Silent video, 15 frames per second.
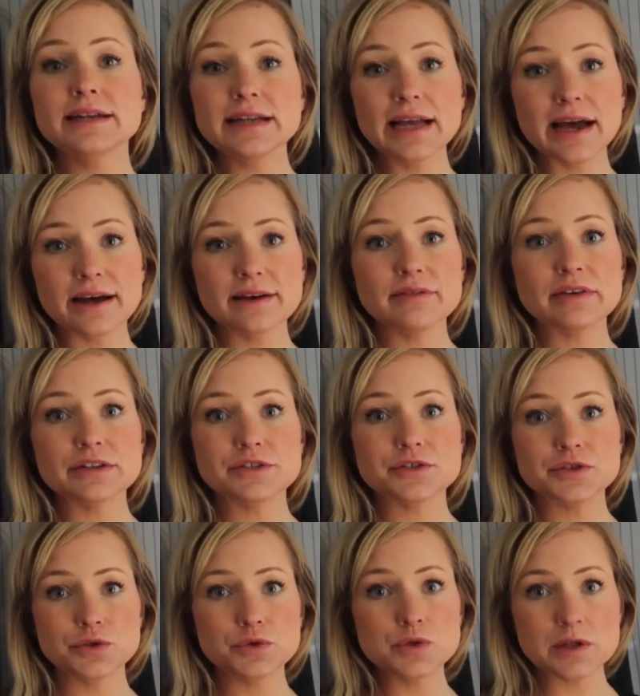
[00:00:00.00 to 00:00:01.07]
have
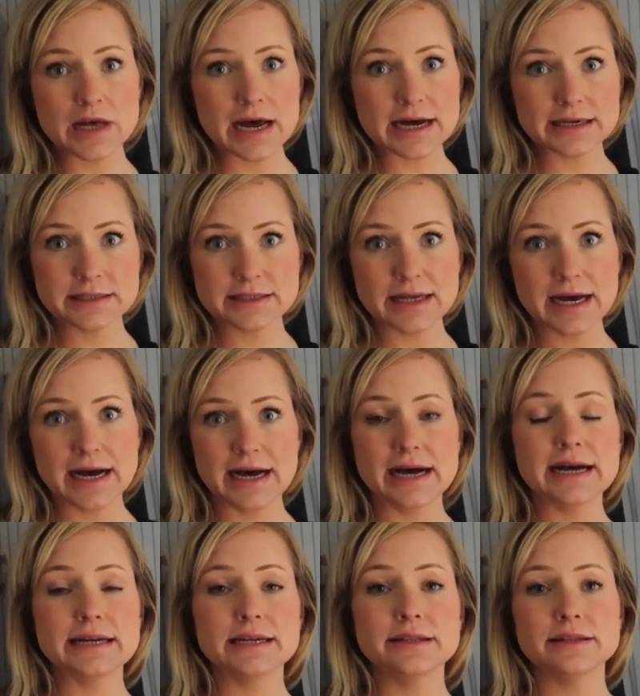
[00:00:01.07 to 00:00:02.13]
2 locks
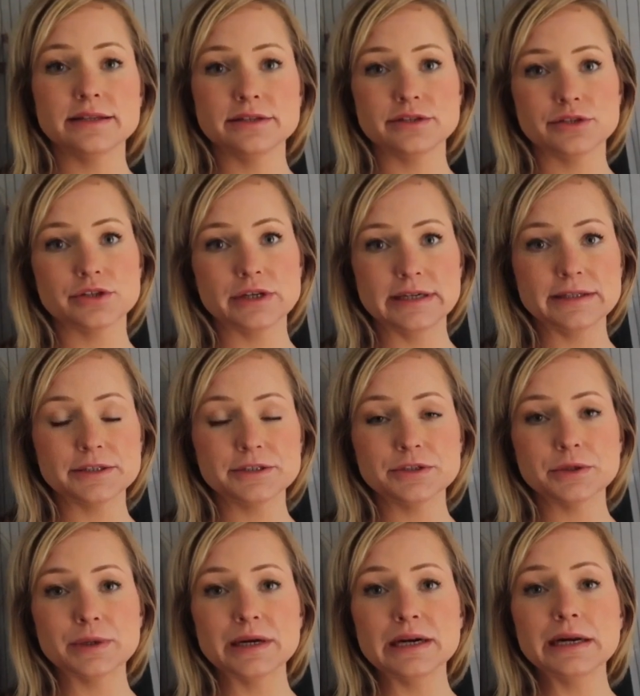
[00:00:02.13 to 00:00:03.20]
on this trailer
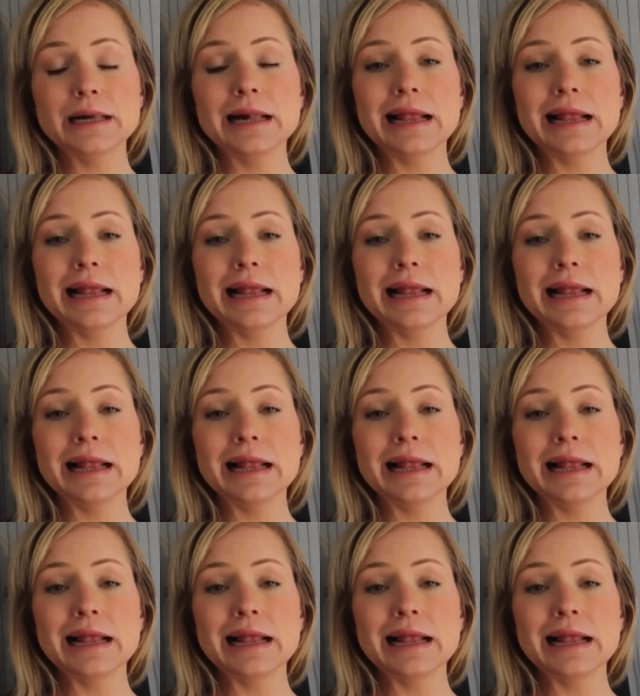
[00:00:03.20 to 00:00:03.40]
door,